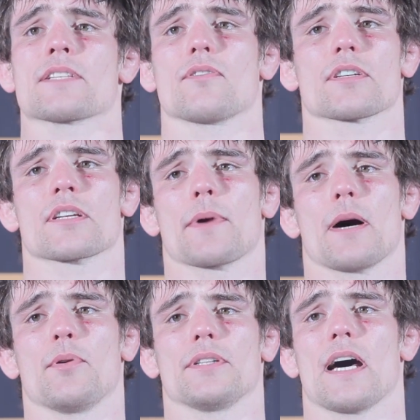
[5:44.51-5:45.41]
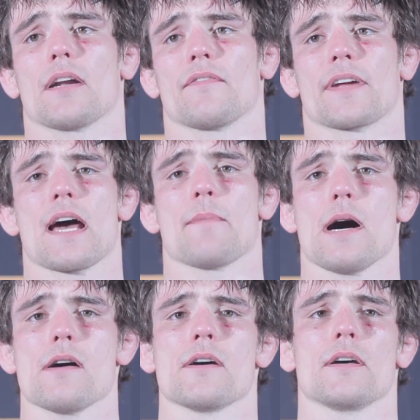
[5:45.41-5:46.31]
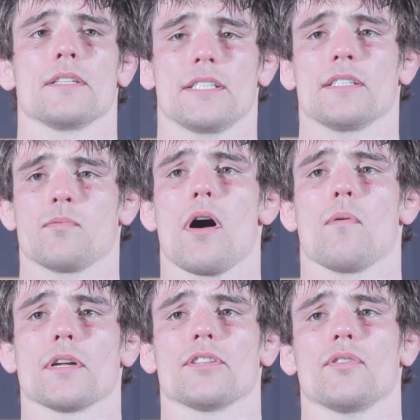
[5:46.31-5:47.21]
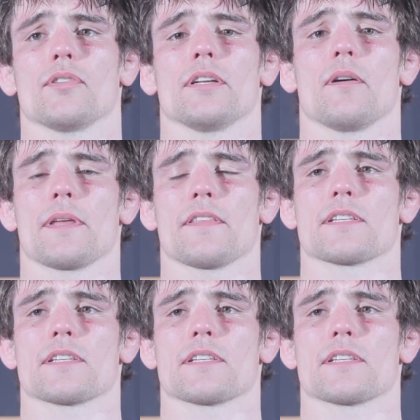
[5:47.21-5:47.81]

It's not just something I put down and forget about. This is what I want to do. You know what I mean?